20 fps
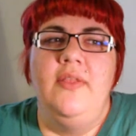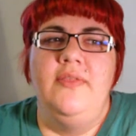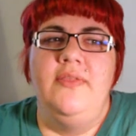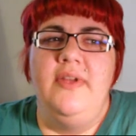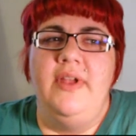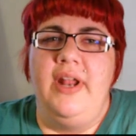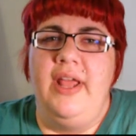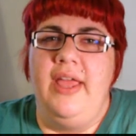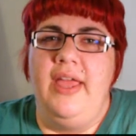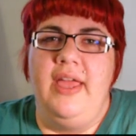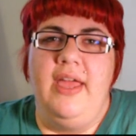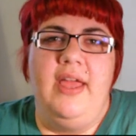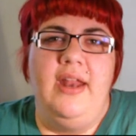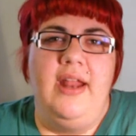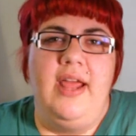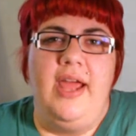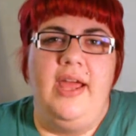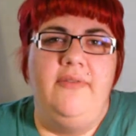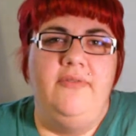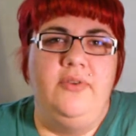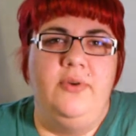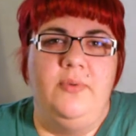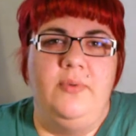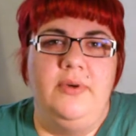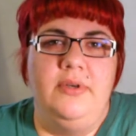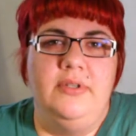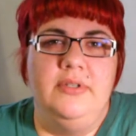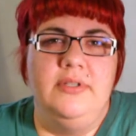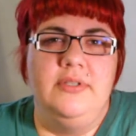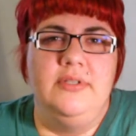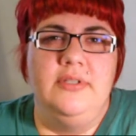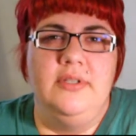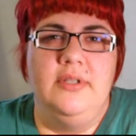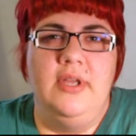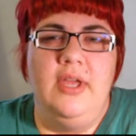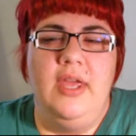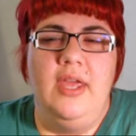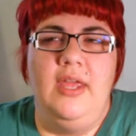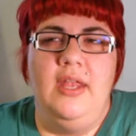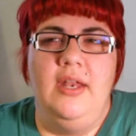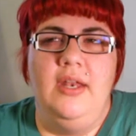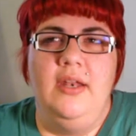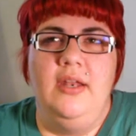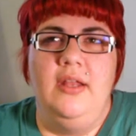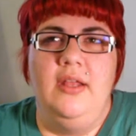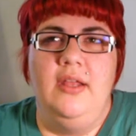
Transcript: that I had afterwards. And